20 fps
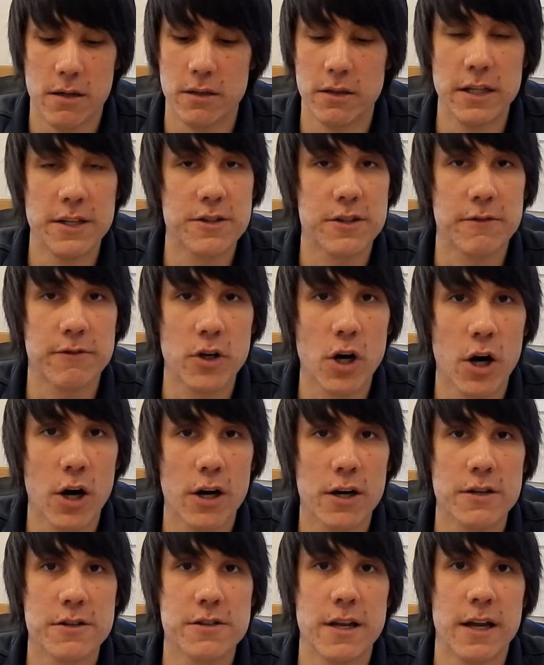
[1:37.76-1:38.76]
list of
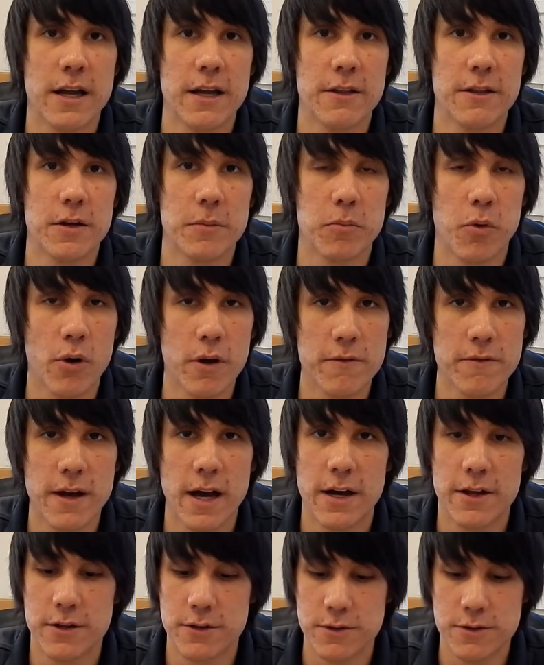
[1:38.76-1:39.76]
cards and their point
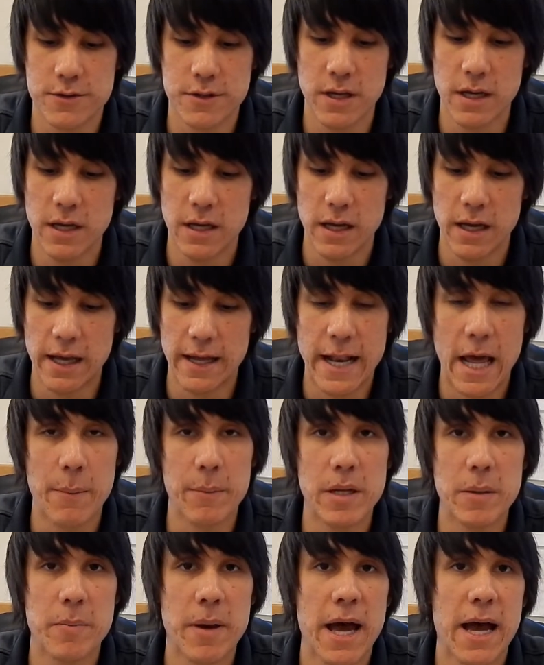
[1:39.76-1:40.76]
values and how
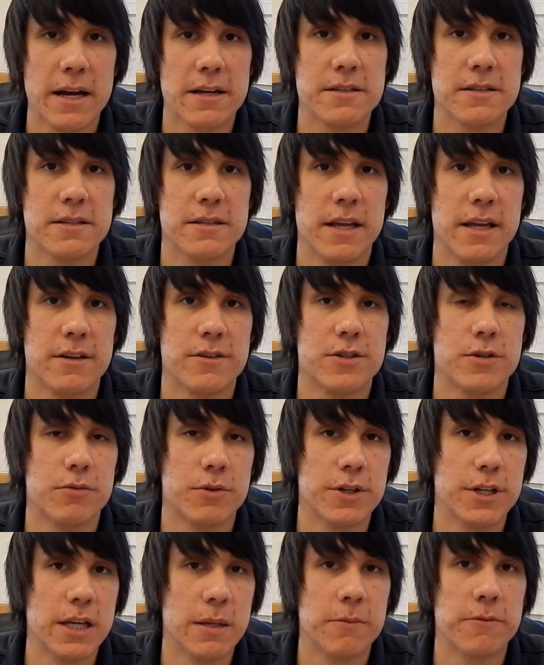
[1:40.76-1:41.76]
many packs it takes to
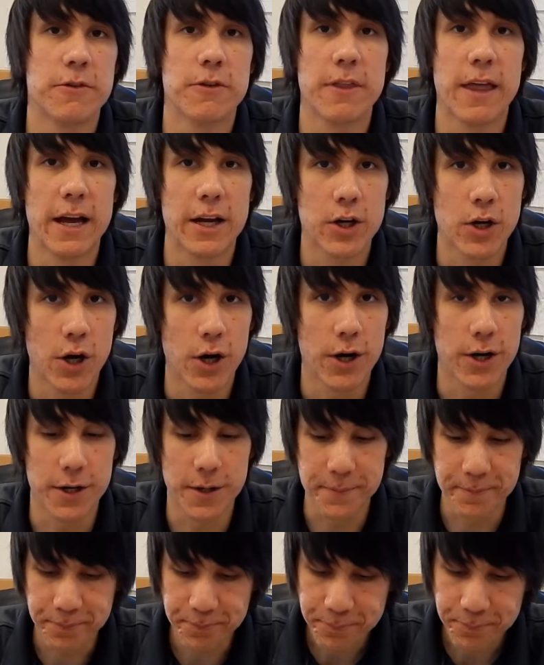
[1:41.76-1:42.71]
redeem for that card.